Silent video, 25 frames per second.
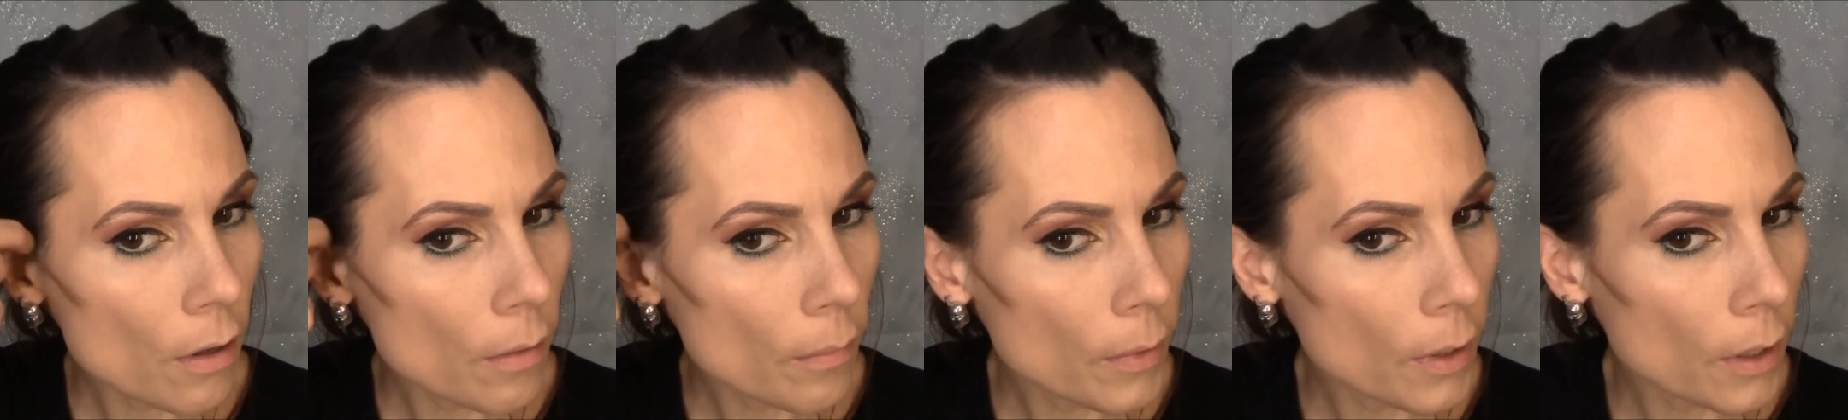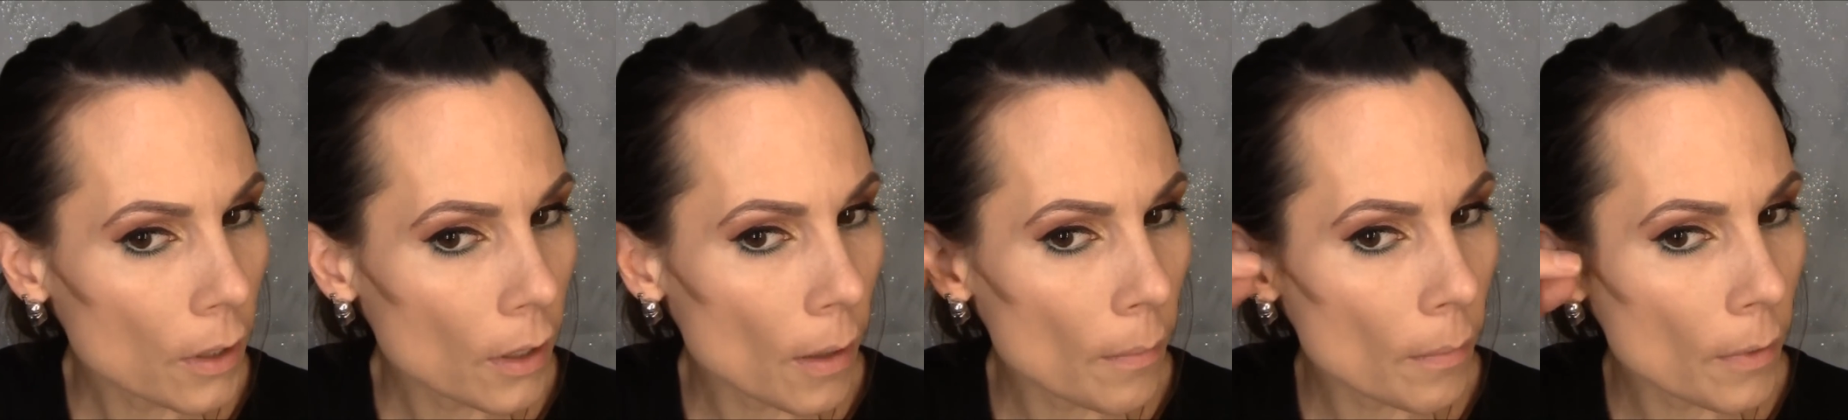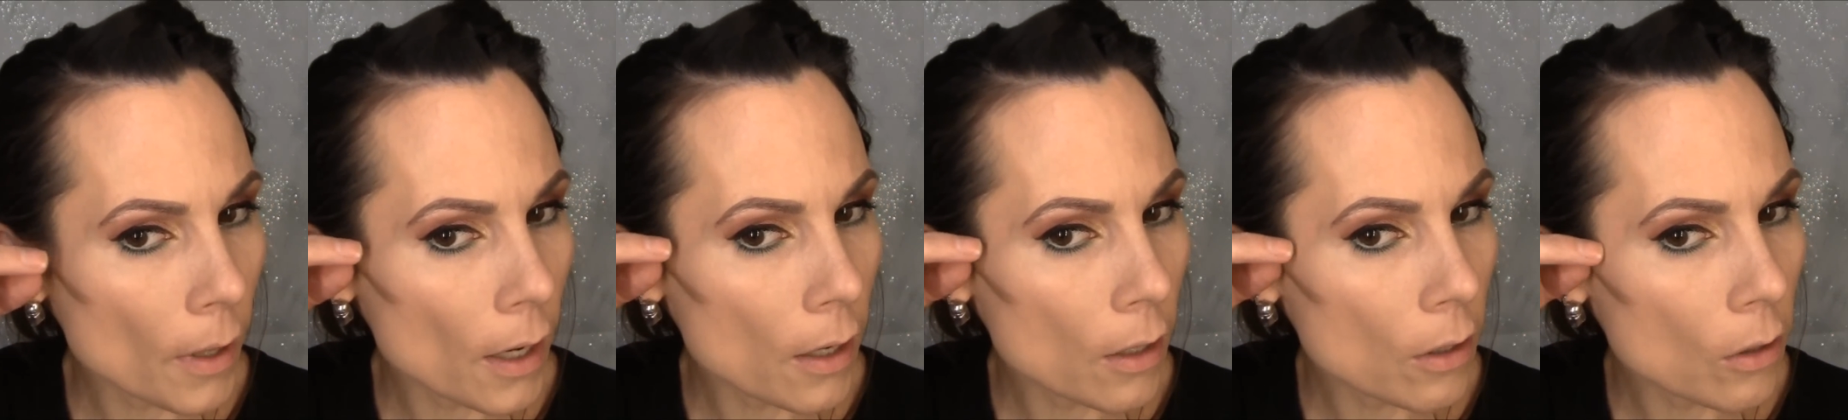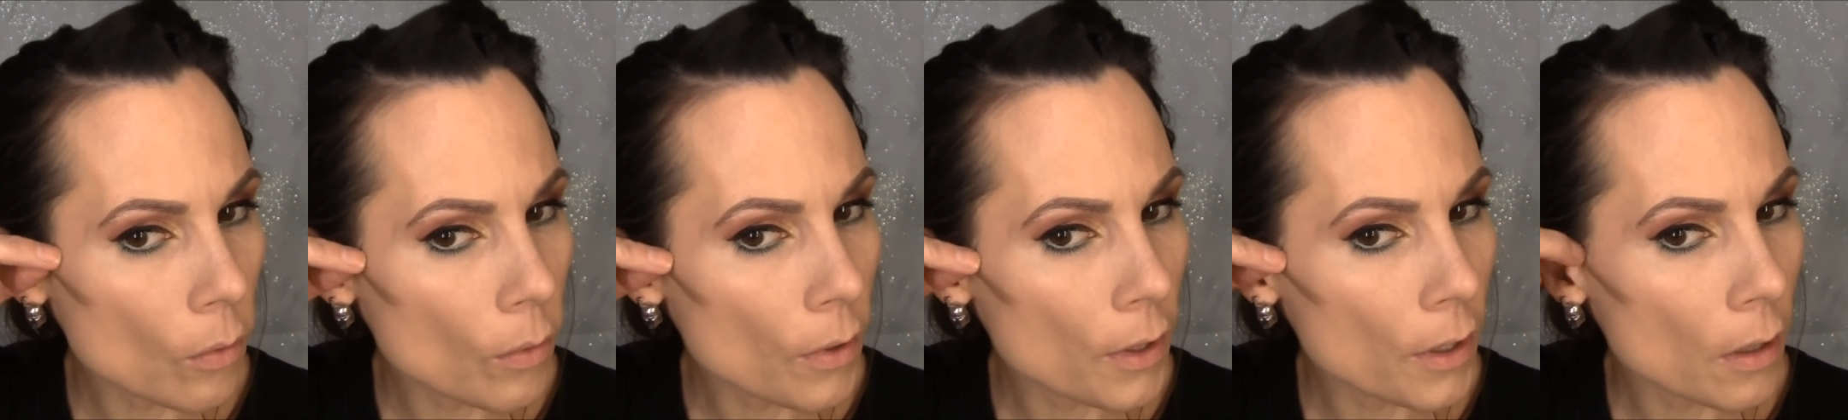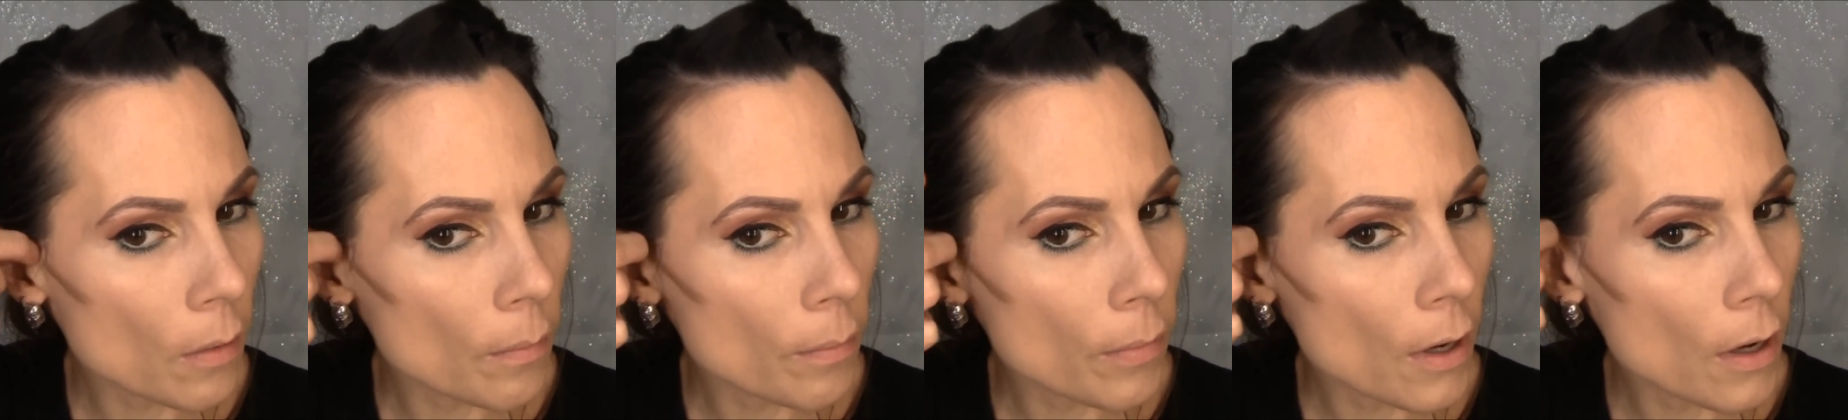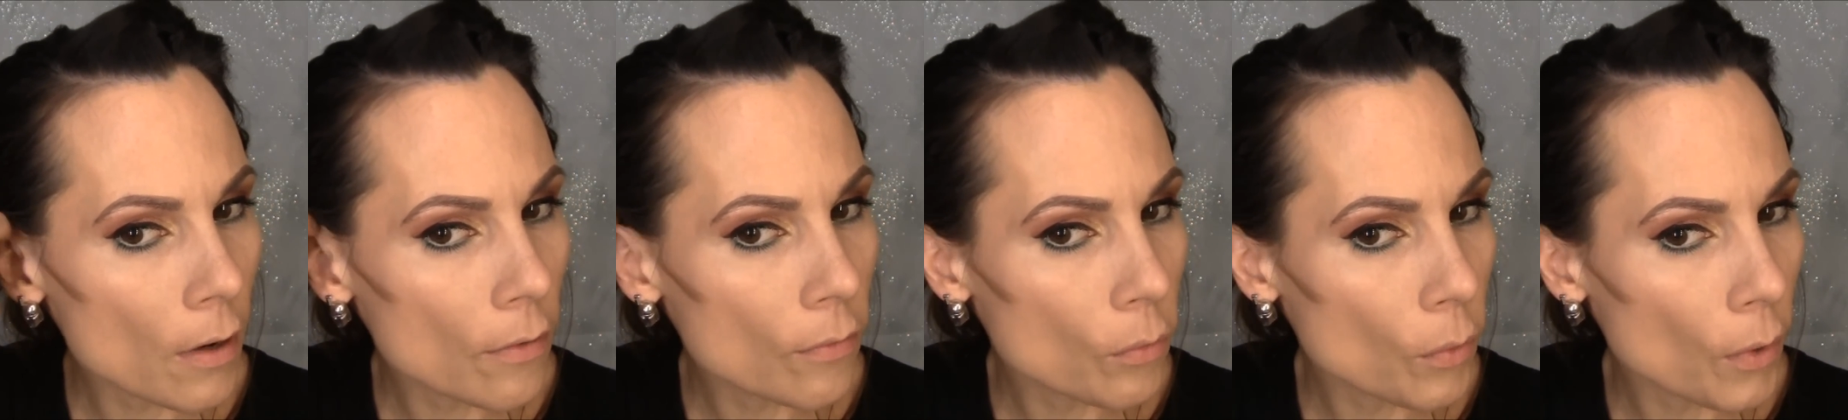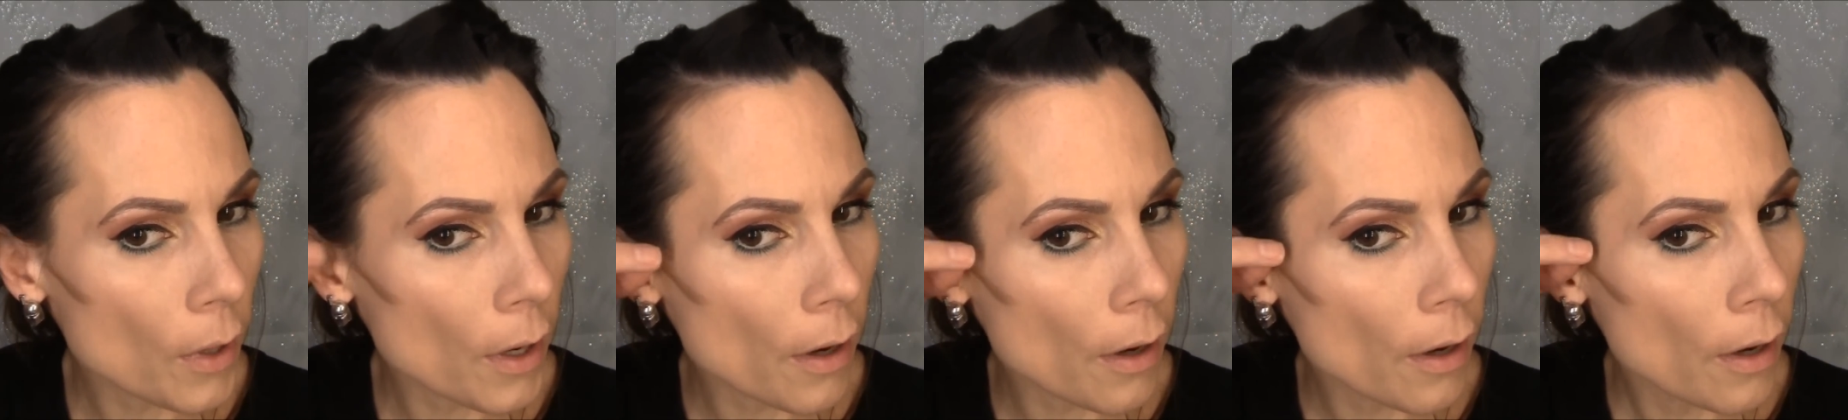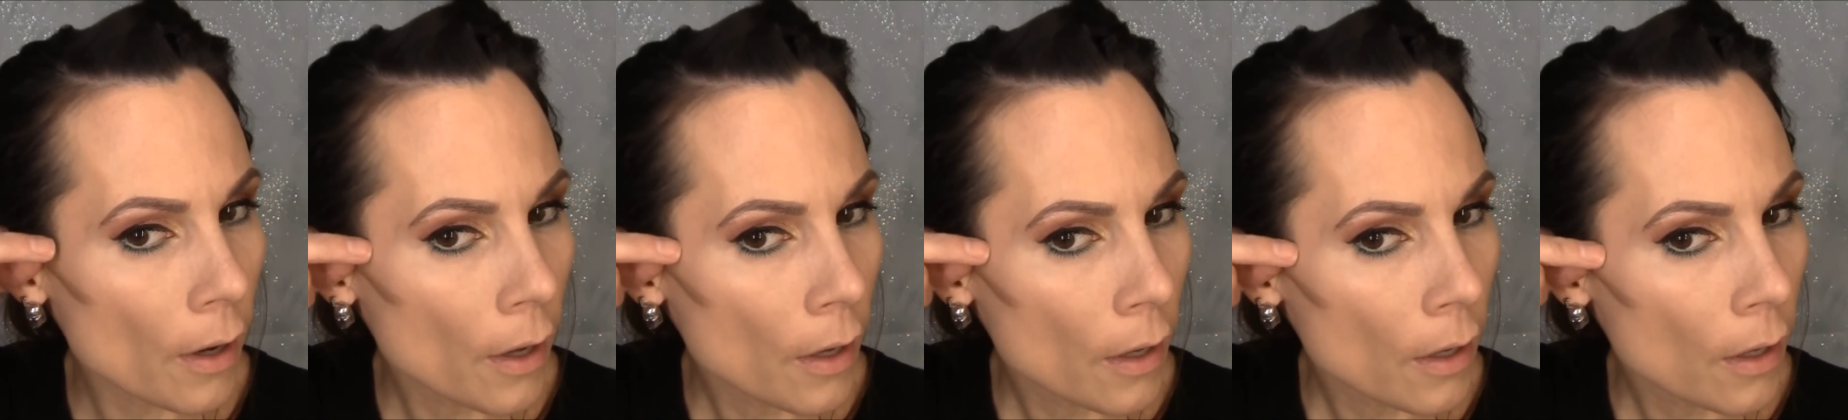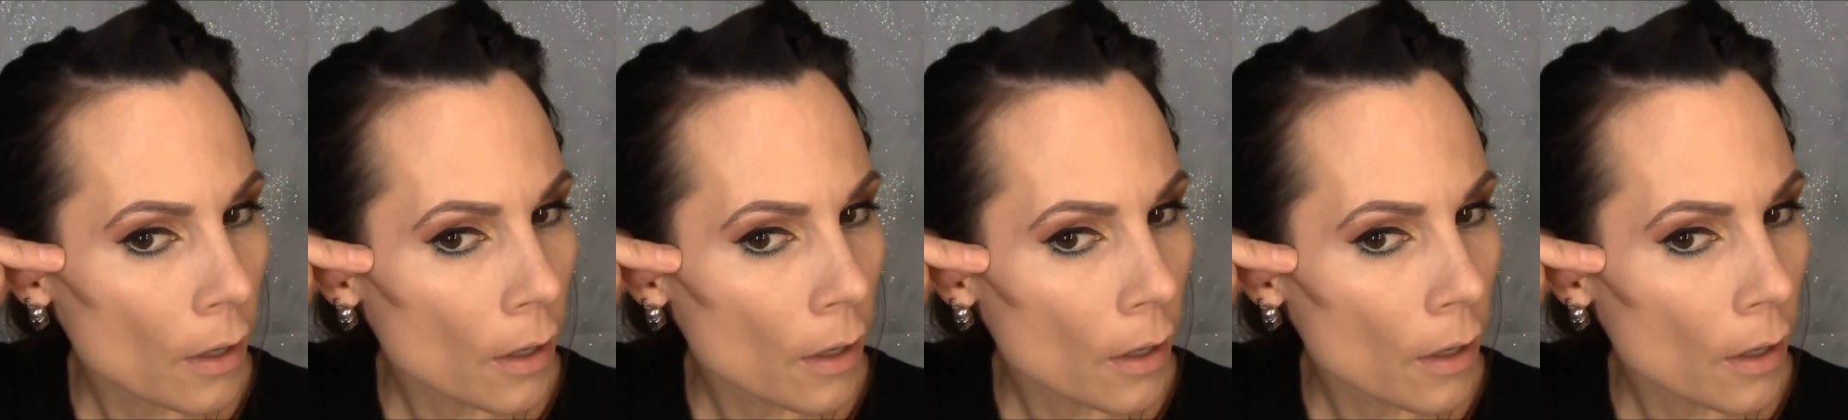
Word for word: I'm, gonna, I'm kind of going above where